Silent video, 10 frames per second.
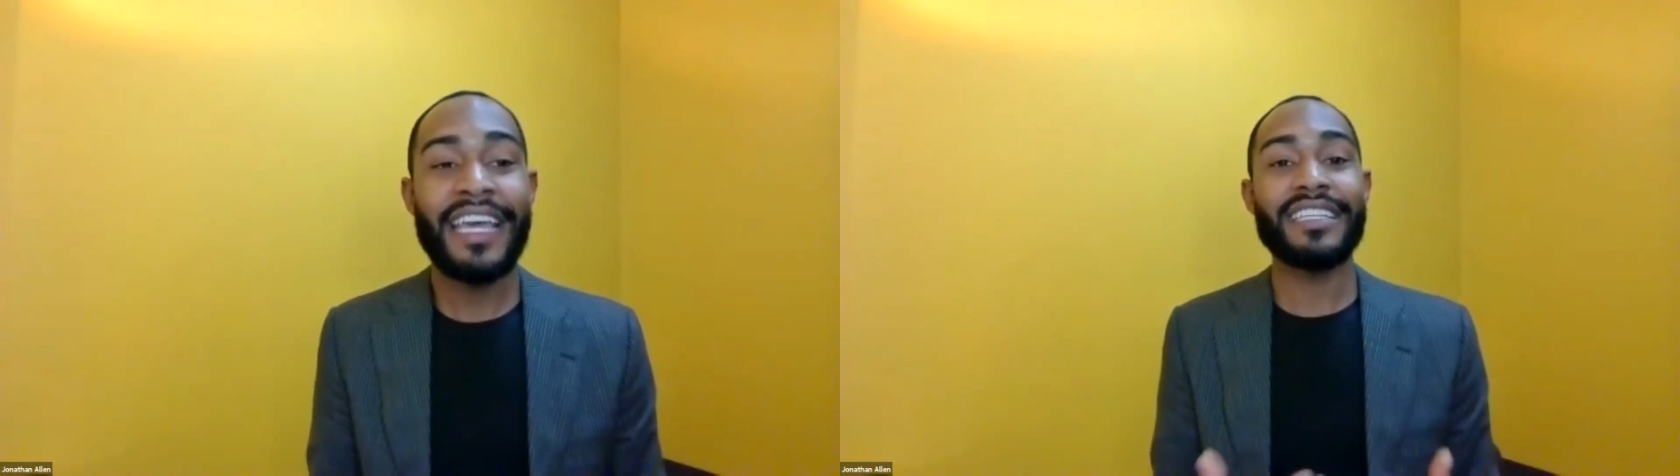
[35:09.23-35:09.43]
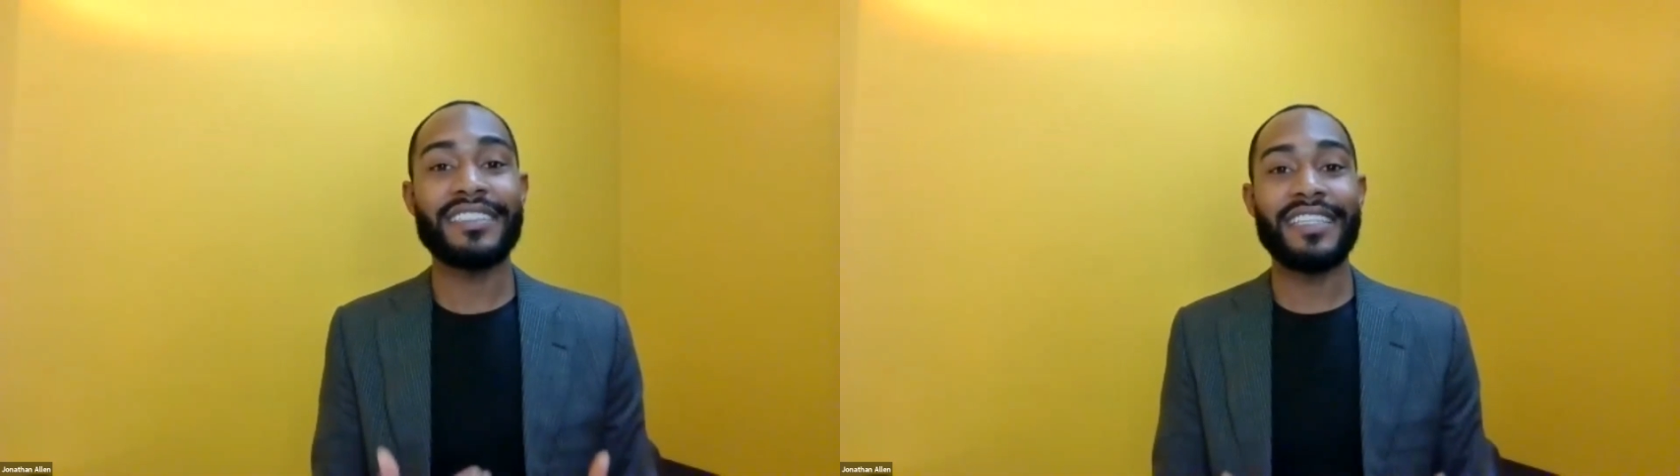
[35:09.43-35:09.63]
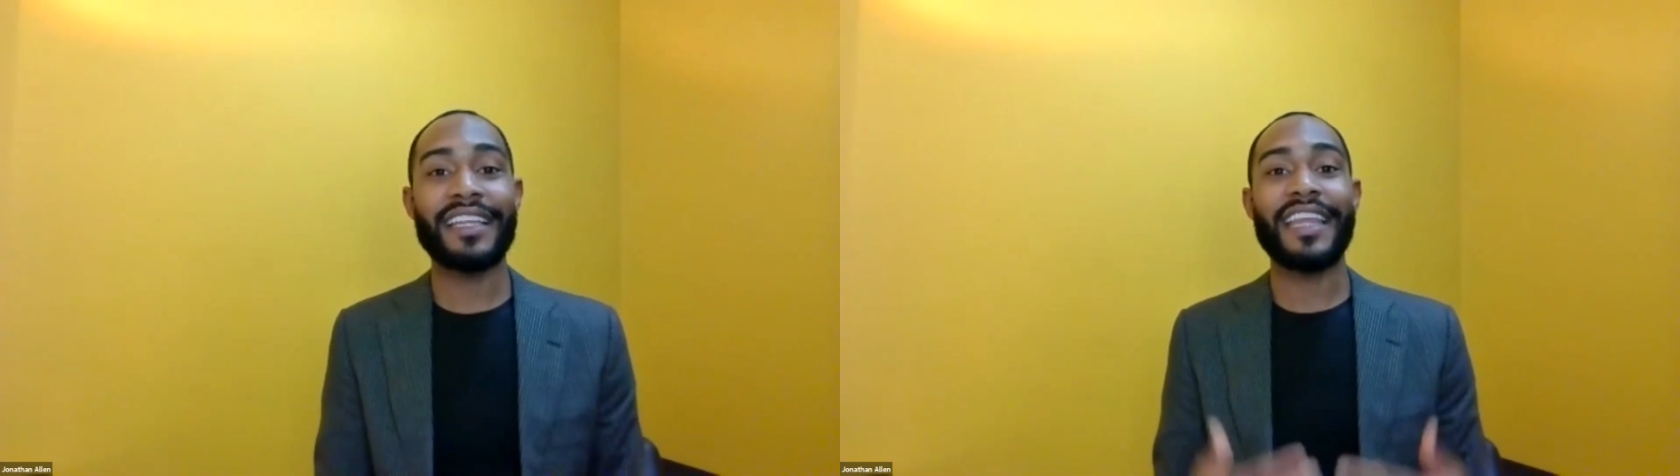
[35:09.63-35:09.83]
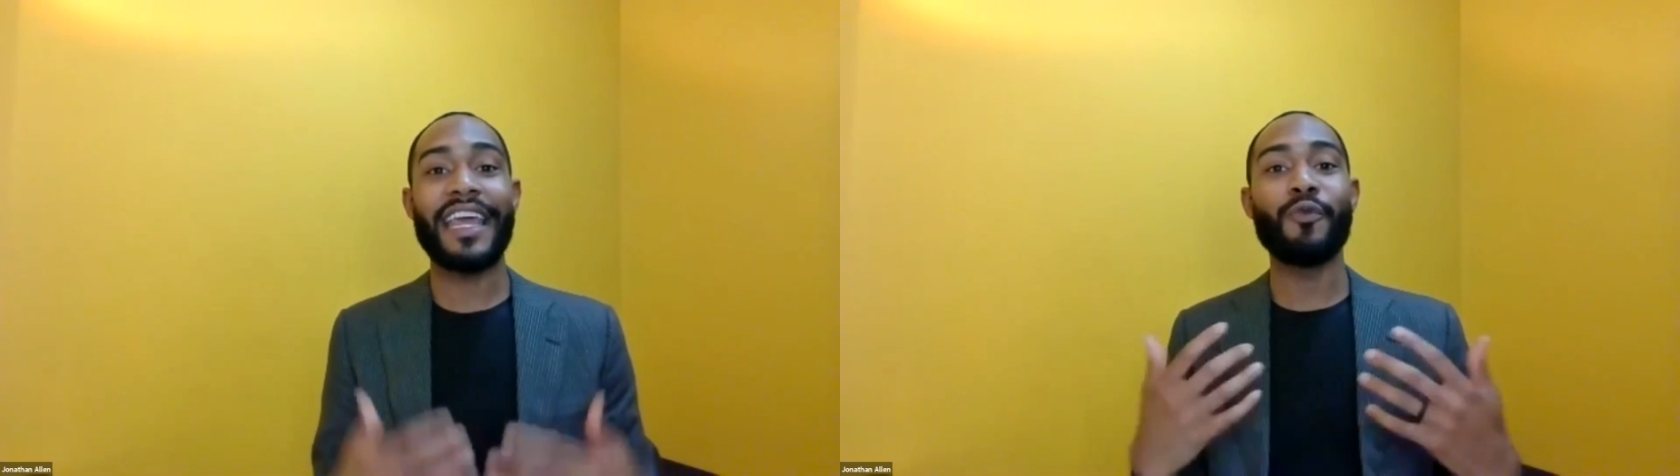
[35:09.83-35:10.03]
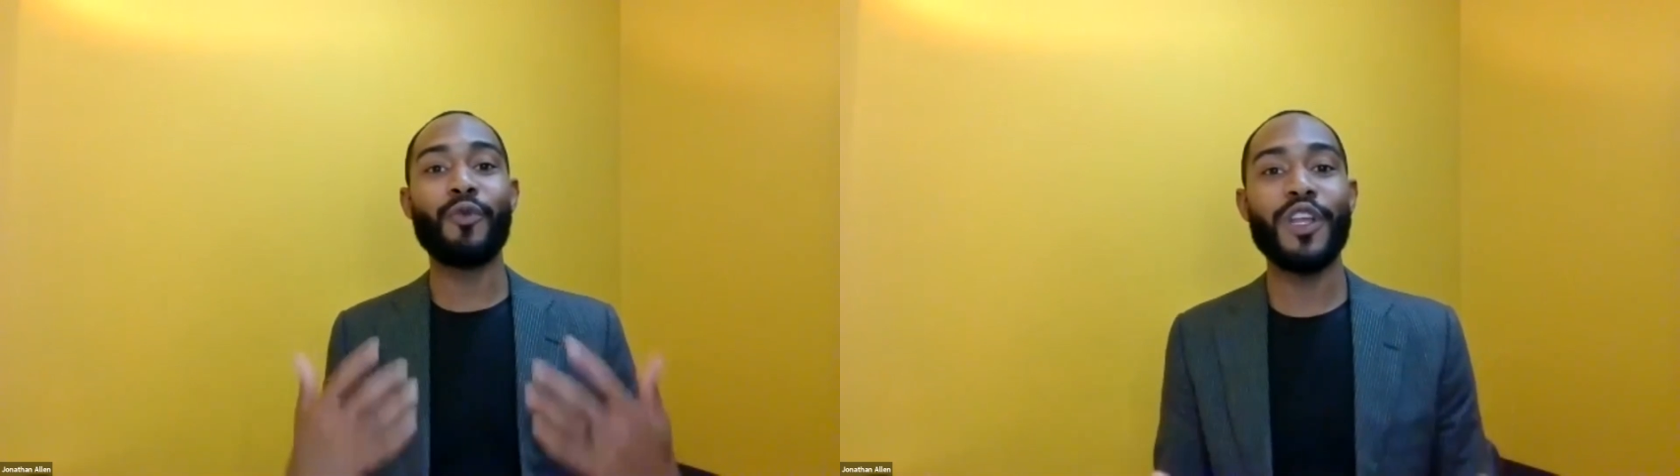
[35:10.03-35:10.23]
is that
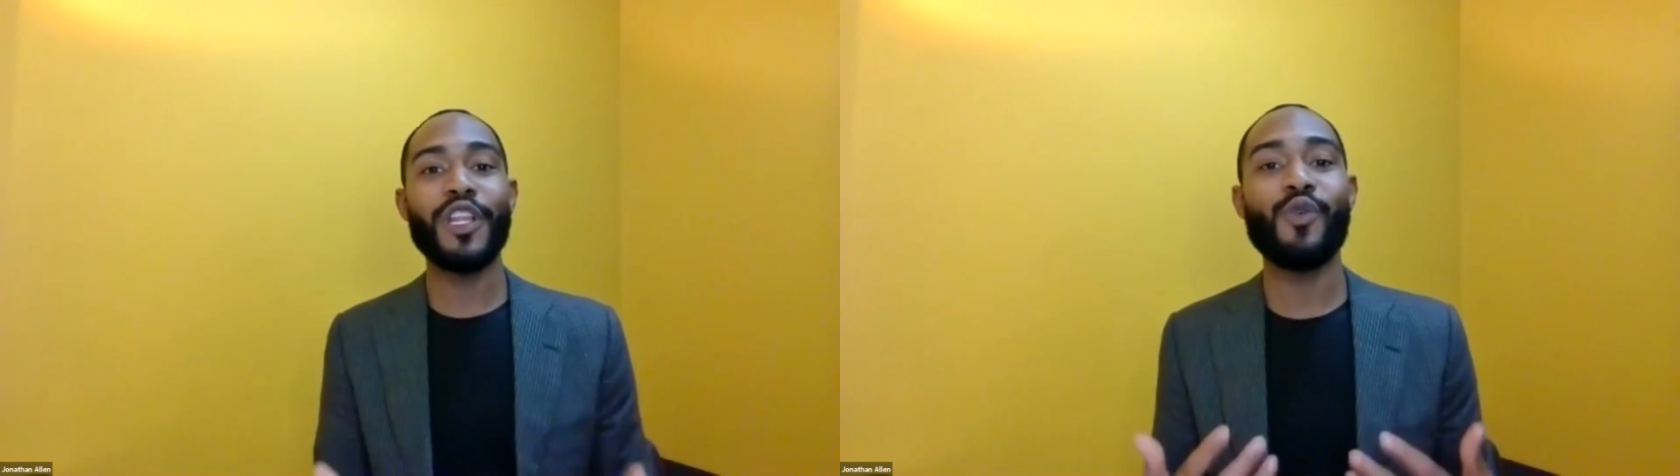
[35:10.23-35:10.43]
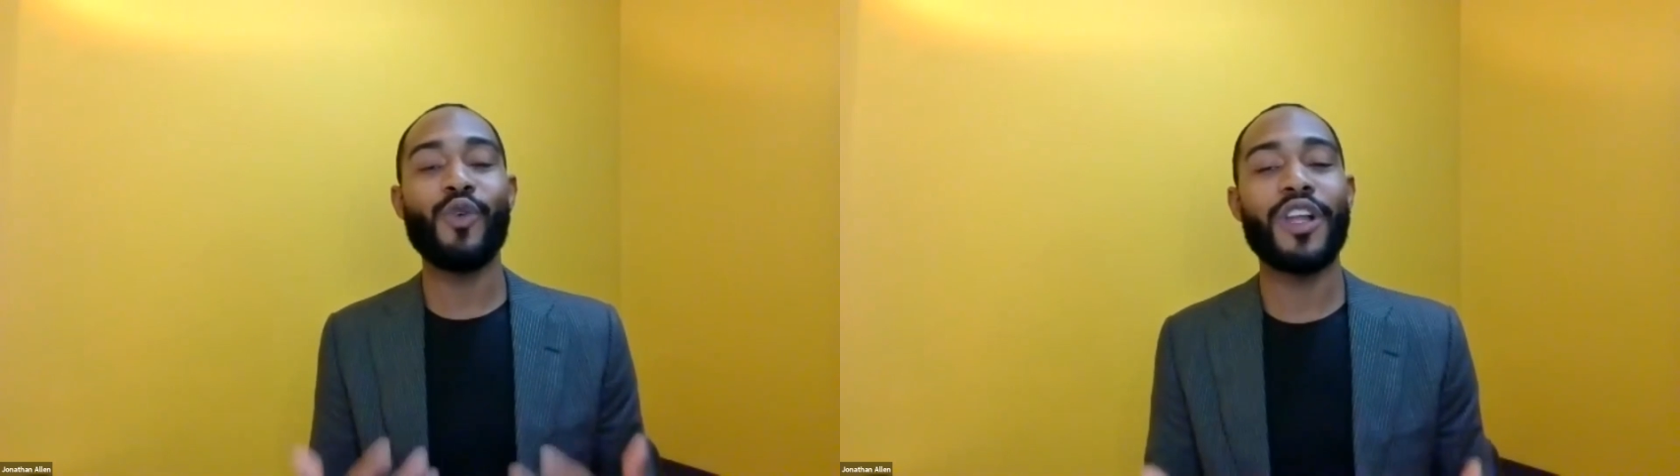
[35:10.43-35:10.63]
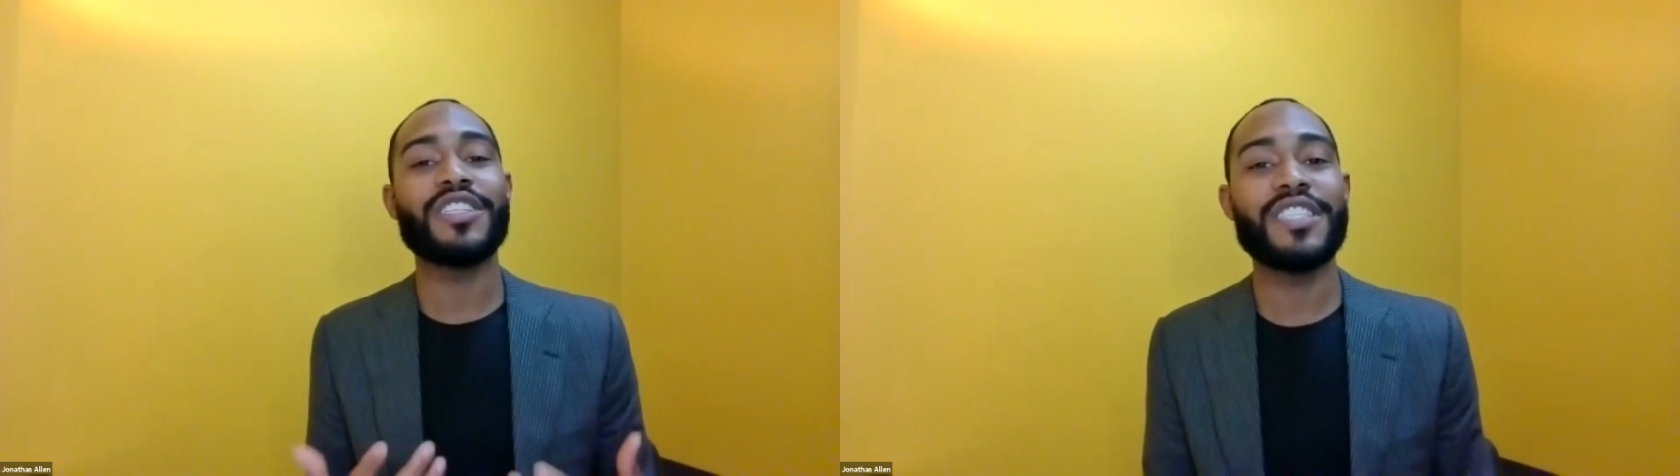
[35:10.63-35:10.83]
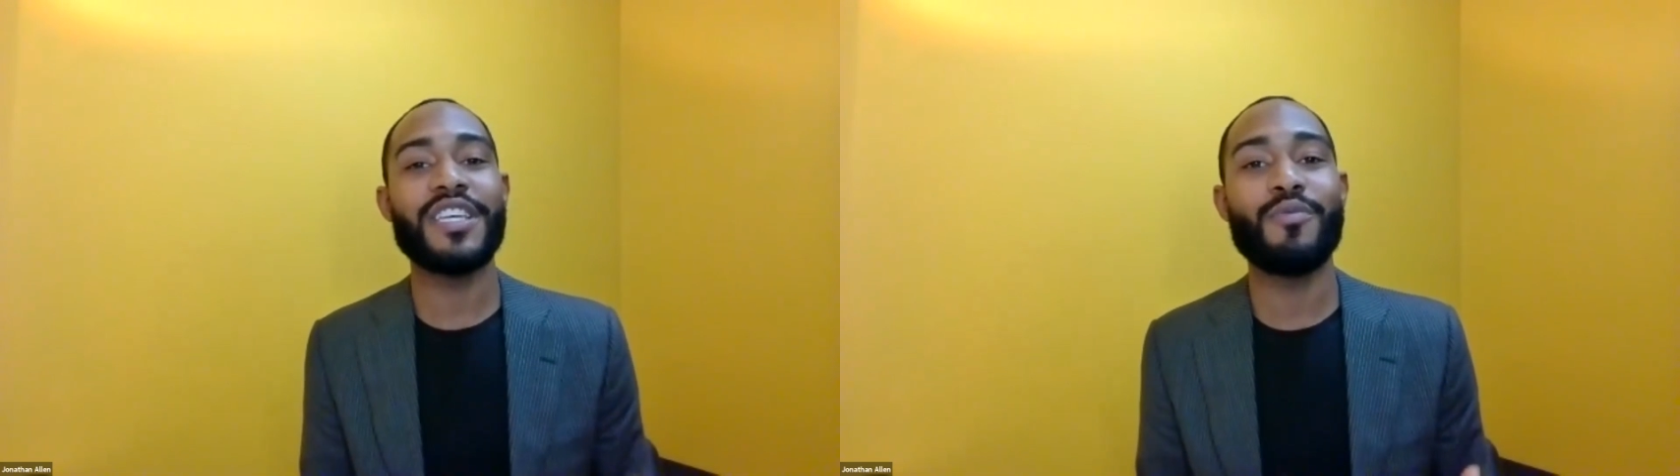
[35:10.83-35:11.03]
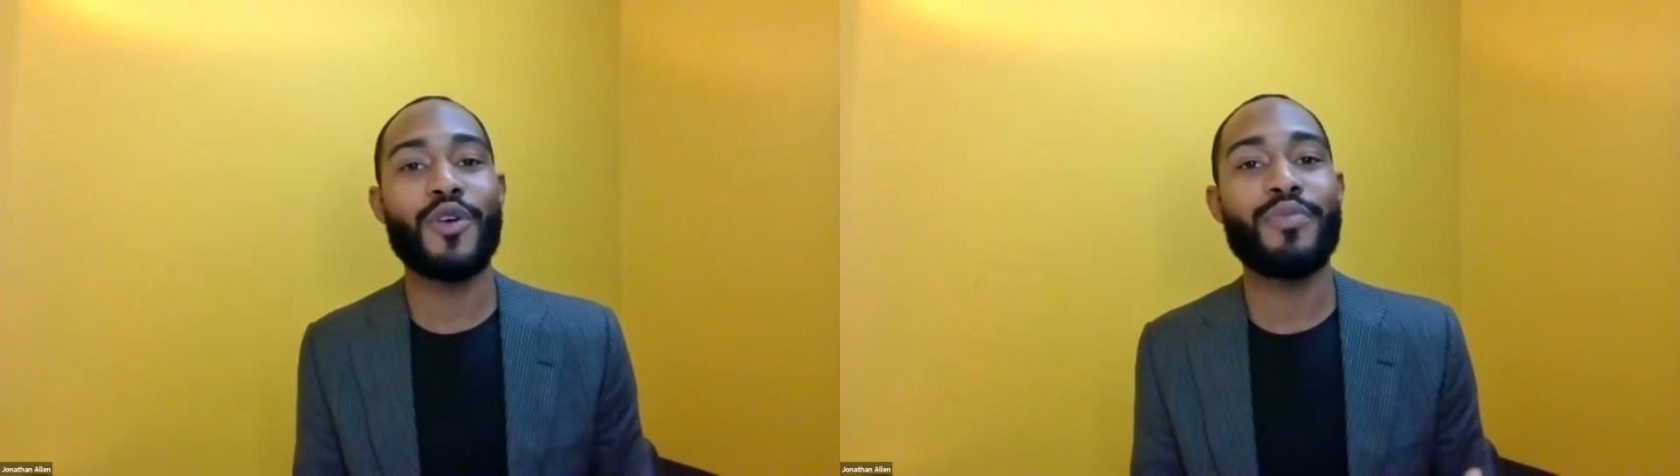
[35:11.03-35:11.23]
they really want to
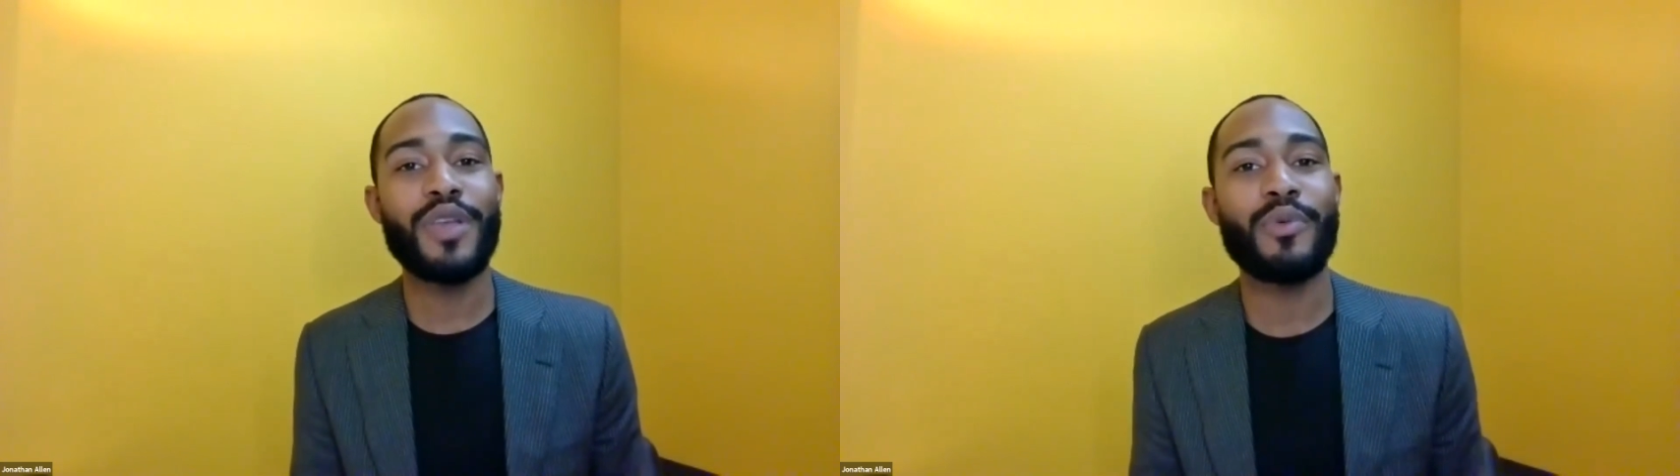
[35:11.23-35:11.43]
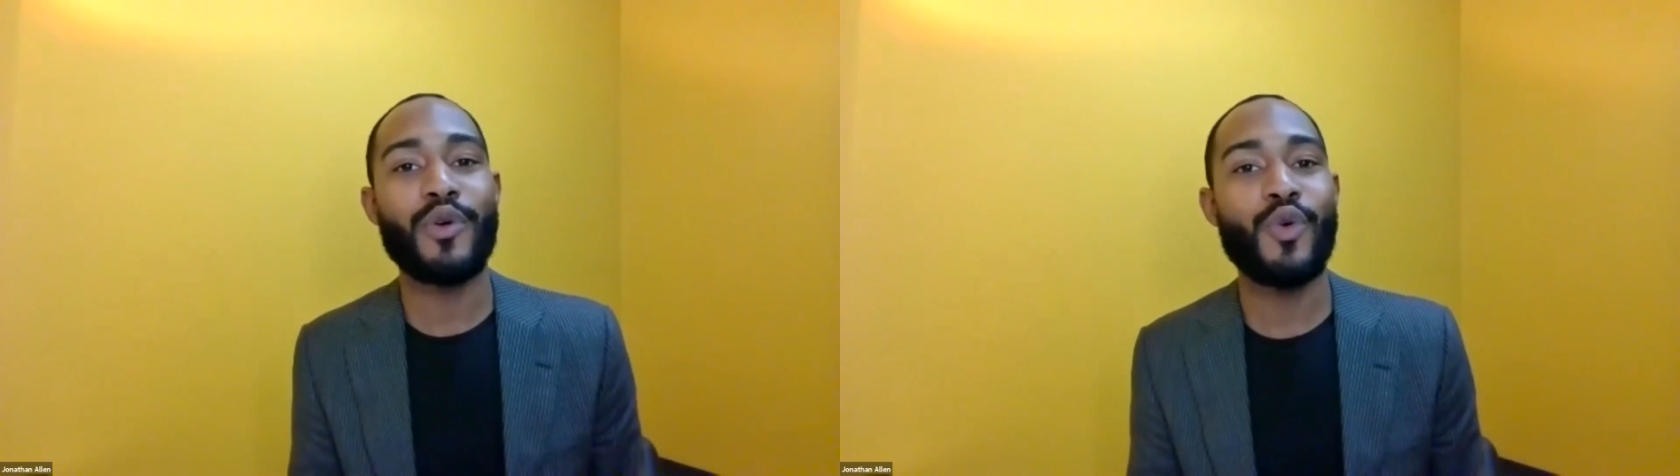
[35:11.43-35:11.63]
see more people